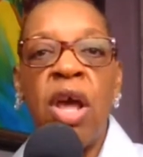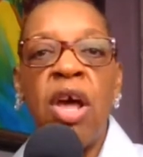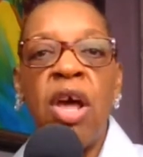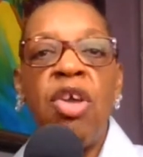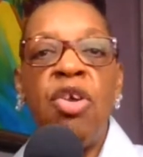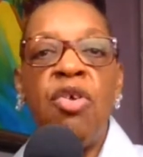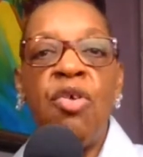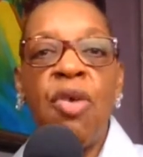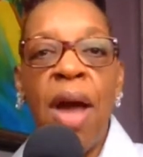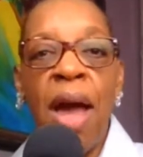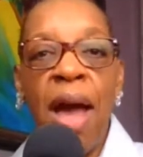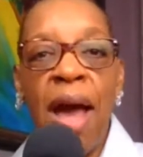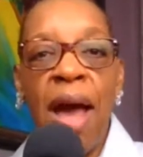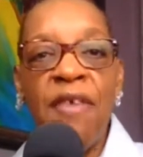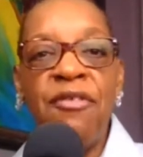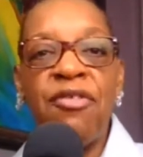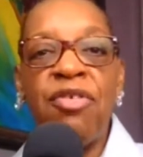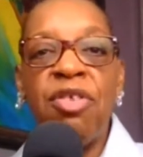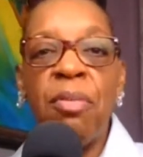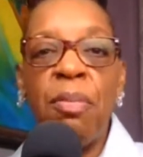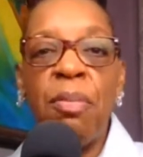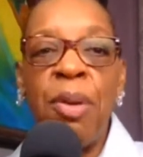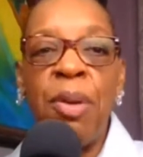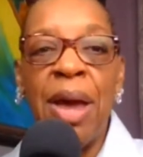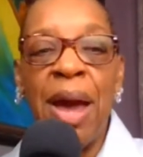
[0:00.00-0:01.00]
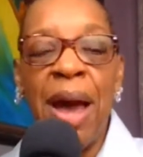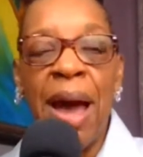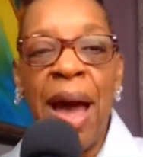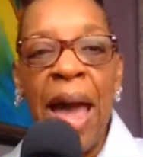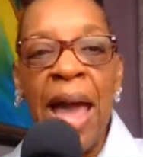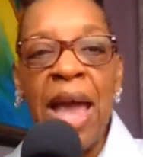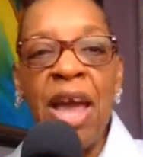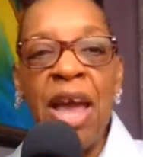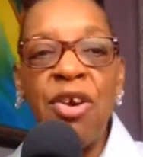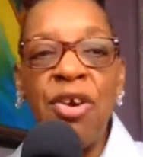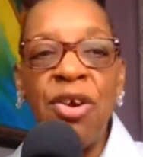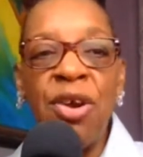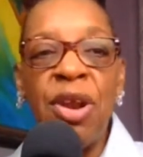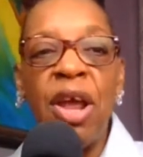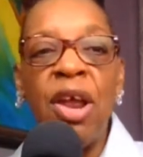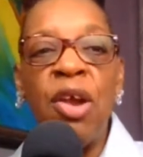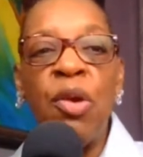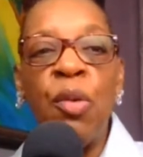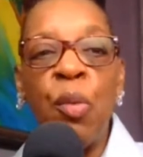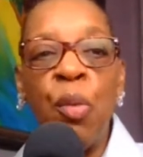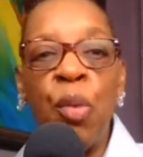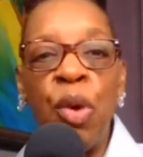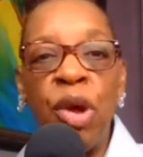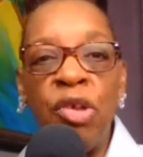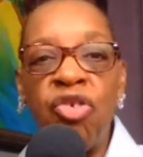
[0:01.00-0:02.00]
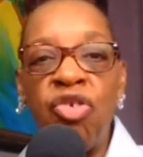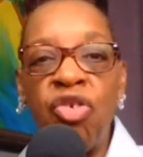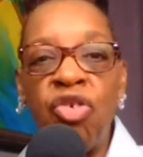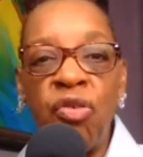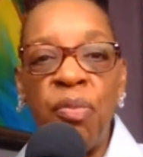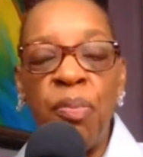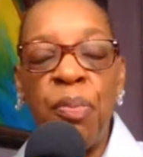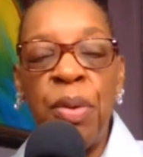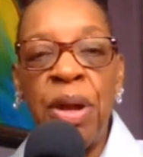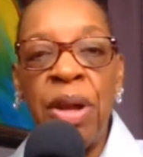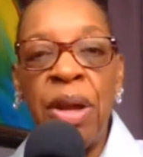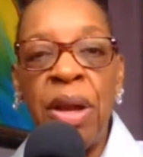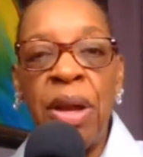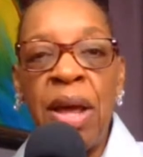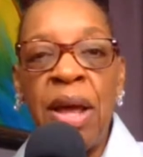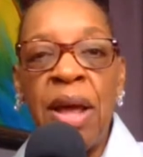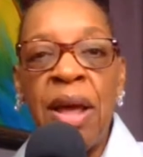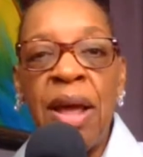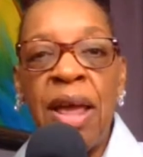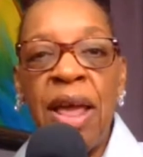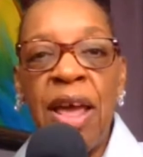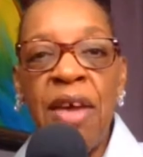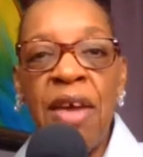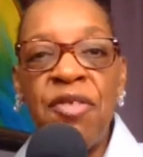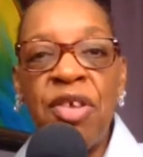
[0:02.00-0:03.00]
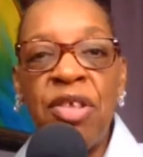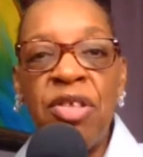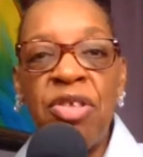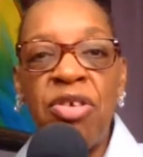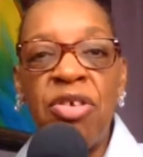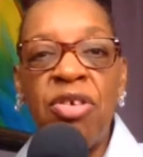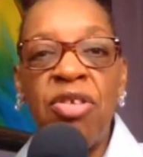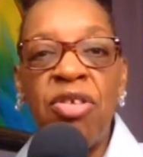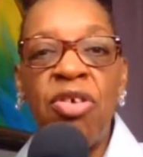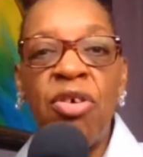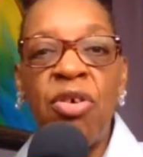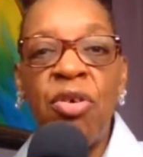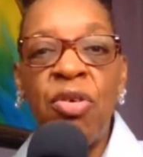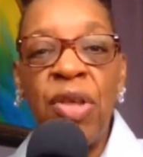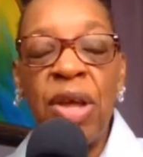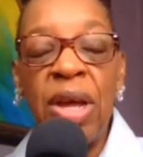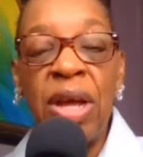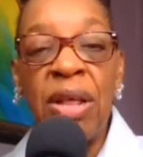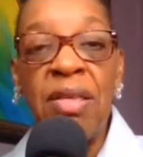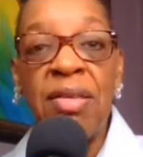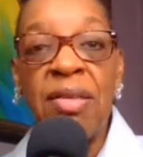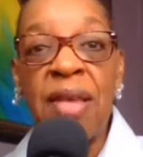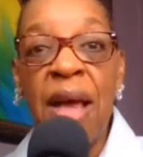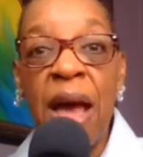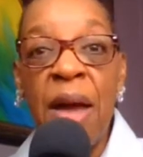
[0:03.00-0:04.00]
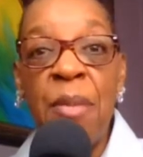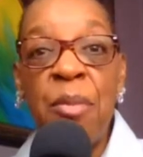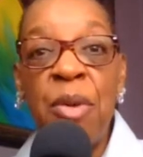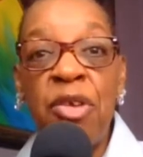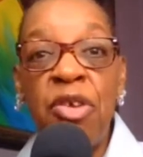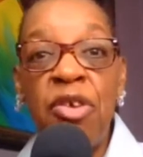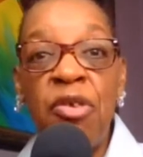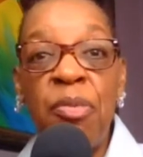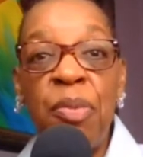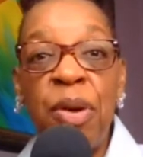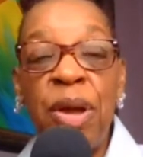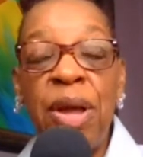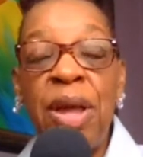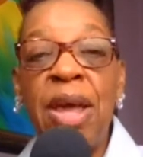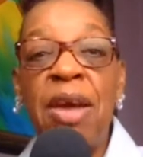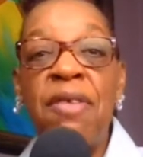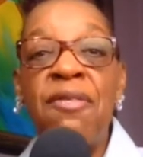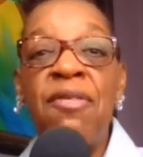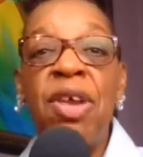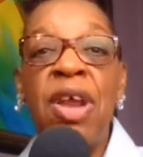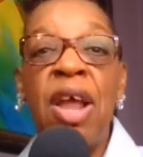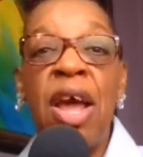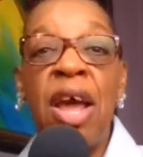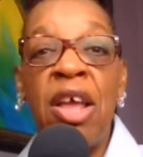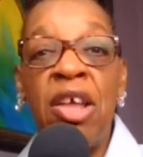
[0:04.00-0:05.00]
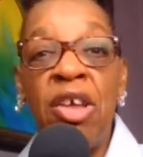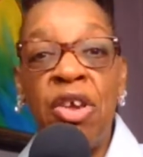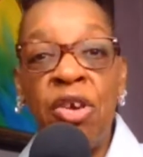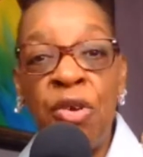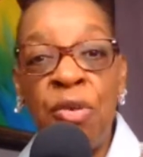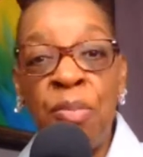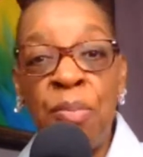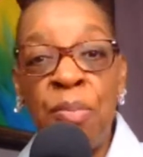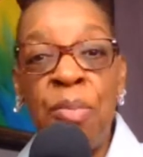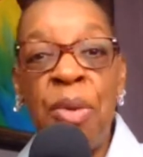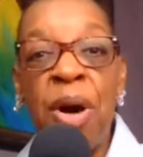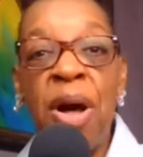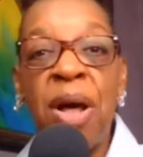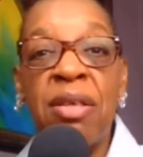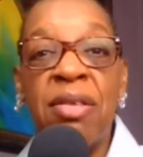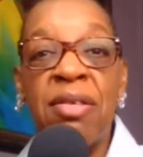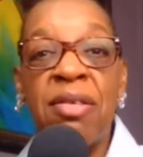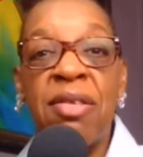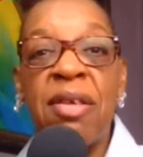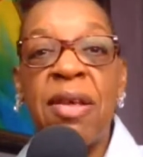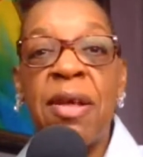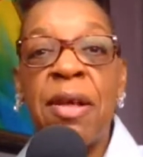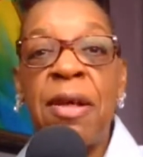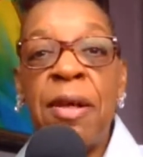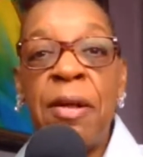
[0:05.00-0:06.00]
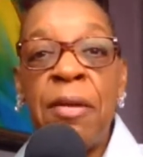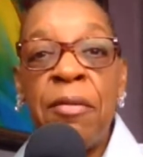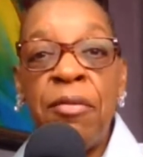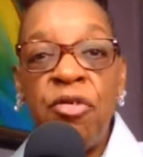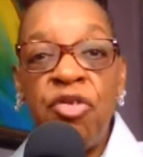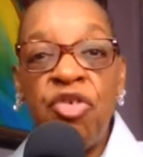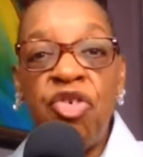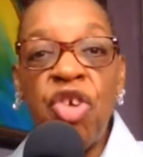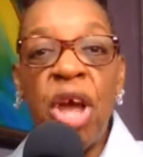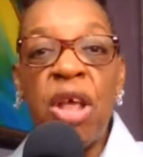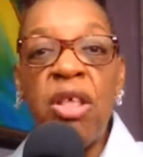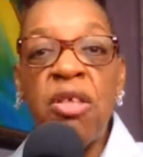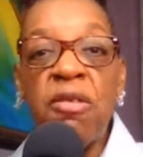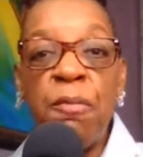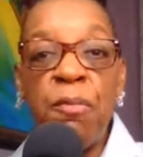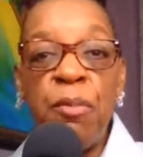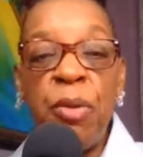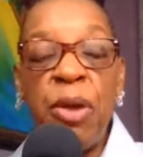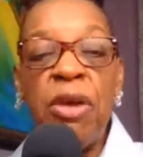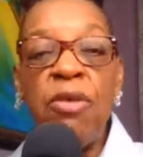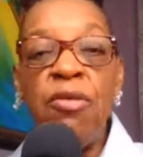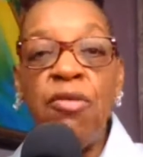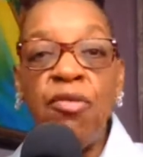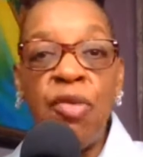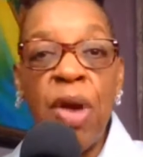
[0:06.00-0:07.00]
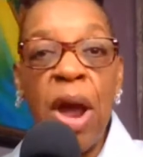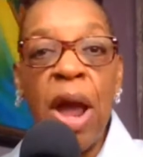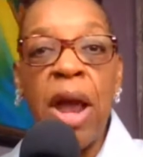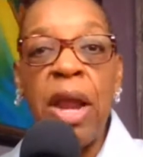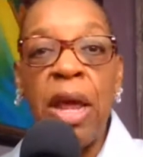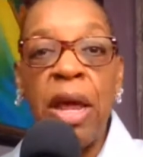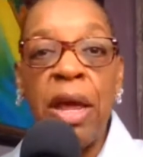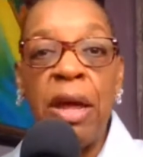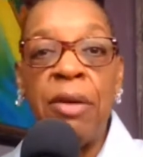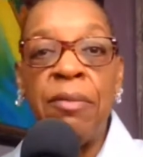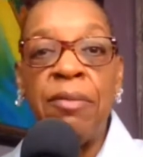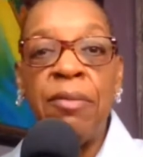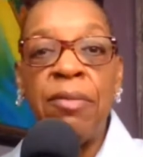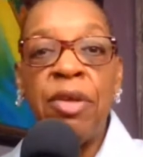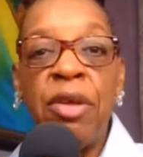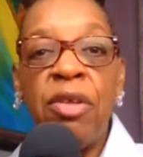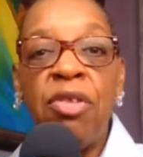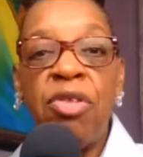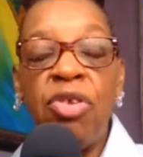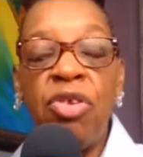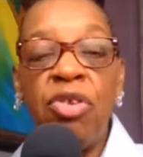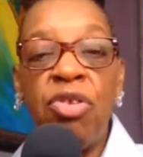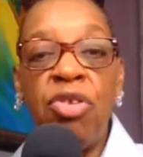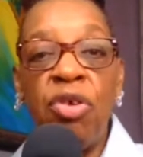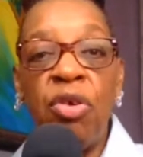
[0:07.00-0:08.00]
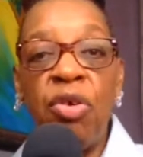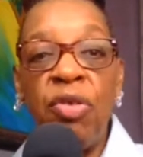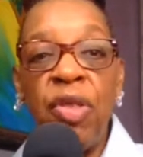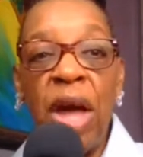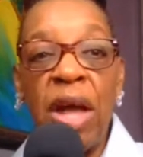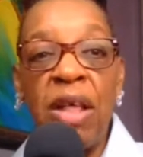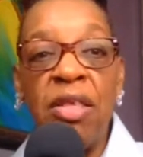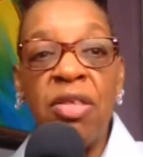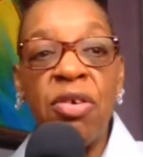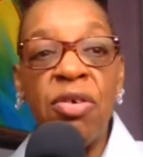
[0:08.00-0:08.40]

You have to be anchored in what you've been given to do, the assignment you've been given, and you must just be ready to do that.